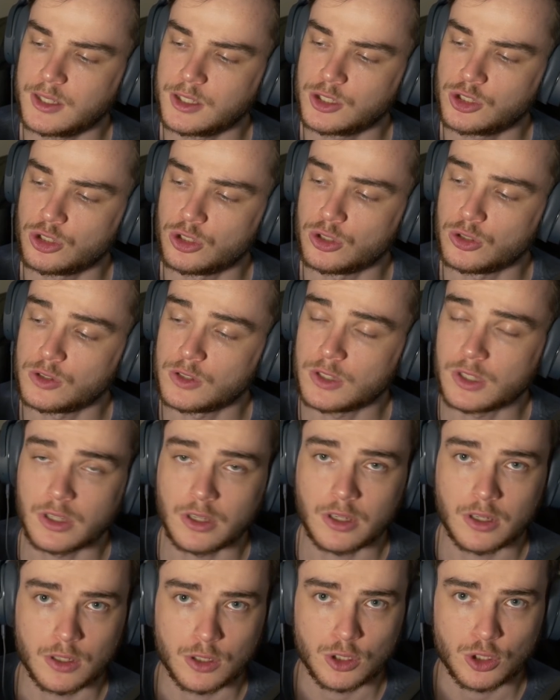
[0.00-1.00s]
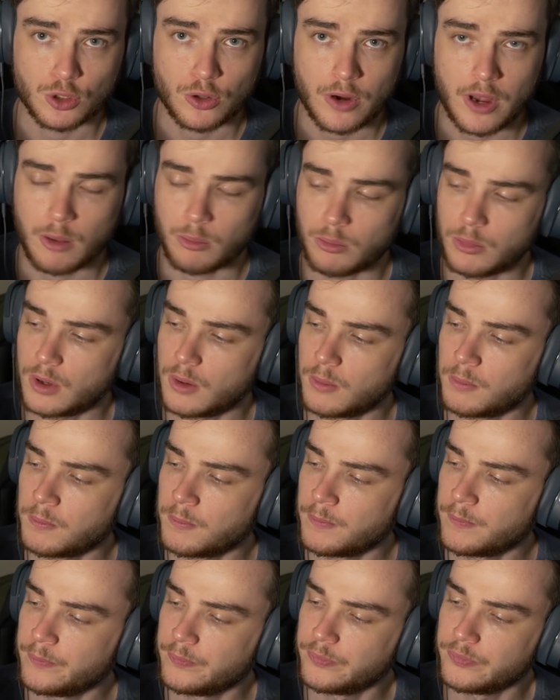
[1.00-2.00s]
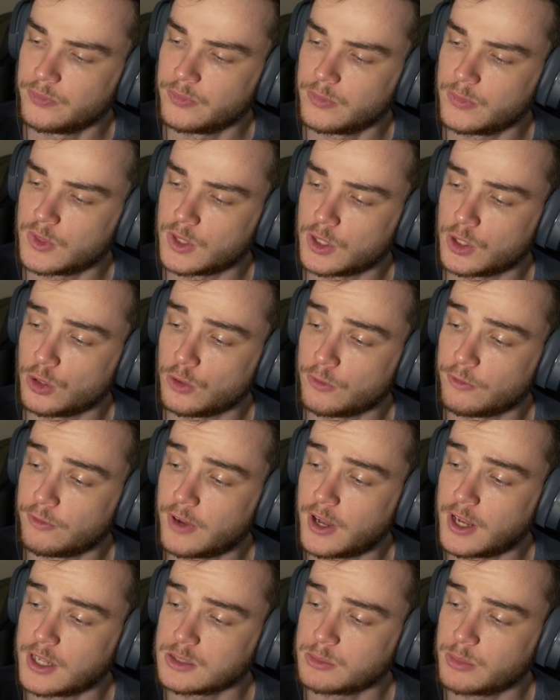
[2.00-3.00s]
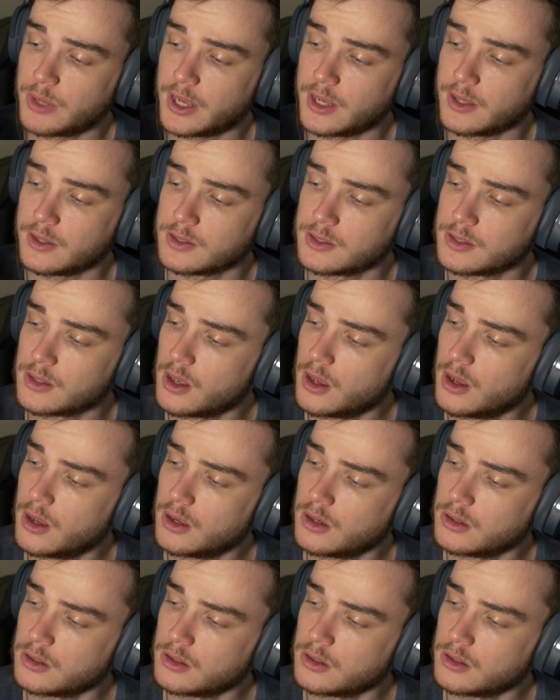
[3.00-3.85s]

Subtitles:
Introducing Trap, the new fast-paced,